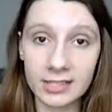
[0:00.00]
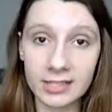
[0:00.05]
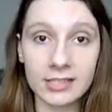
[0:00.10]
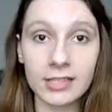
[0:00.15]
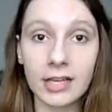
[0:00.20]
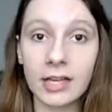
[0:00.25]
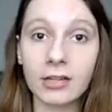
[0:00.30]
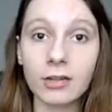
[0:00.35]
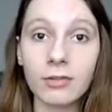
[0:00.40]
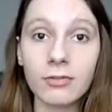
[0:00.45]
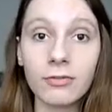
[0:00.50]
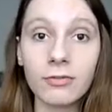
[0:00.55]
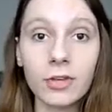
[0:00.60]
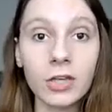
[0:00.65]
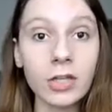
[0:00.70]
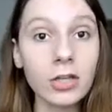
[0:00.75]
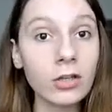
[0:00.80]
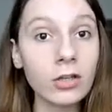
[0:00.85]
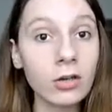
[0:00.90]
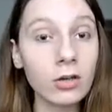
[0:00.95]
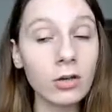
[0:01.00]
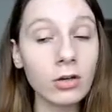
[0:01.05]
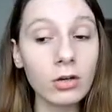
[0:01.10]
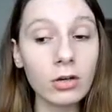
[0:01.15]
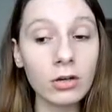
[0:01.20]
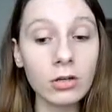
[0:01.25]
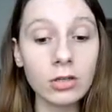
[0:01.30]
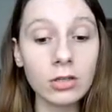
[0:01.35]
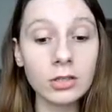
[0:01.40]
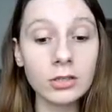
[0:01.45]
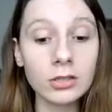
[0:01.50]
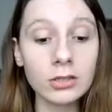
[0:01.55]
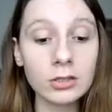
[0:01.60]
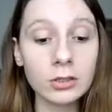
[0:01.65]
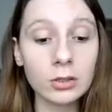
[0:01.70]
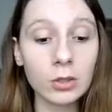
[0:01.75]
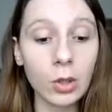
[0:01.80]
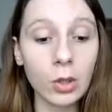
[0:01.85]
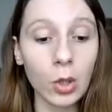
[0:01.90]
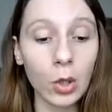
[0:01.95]
this kind of video,
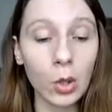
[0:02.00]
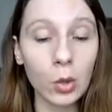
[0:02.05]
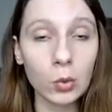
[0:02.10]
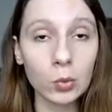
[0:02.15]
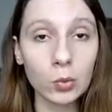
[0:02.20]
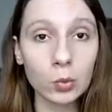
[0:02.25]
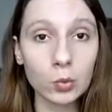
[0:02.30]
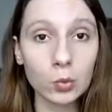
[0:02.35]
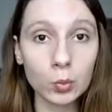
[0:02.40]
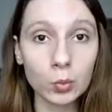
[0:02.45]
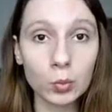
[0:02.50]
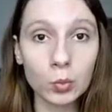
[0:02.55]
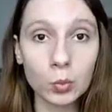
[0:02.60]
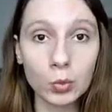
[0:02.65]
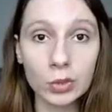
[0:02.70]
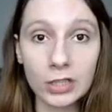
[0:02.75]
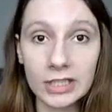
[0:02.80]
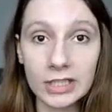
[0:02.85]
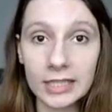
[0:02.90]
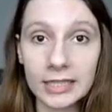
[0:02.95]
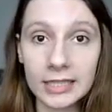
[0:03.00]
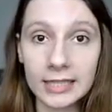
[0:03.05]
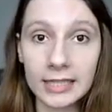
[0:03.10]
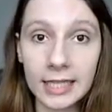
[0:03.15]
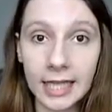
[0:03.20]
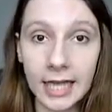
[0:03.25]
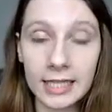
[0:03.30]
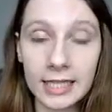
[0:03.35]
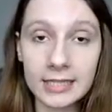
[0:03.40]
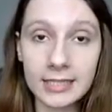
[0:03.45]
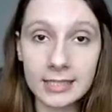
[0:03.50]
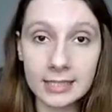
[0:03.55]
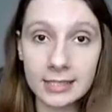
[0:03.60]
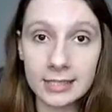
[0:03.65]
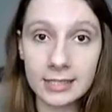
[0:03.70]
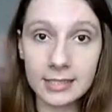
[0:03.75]
so let's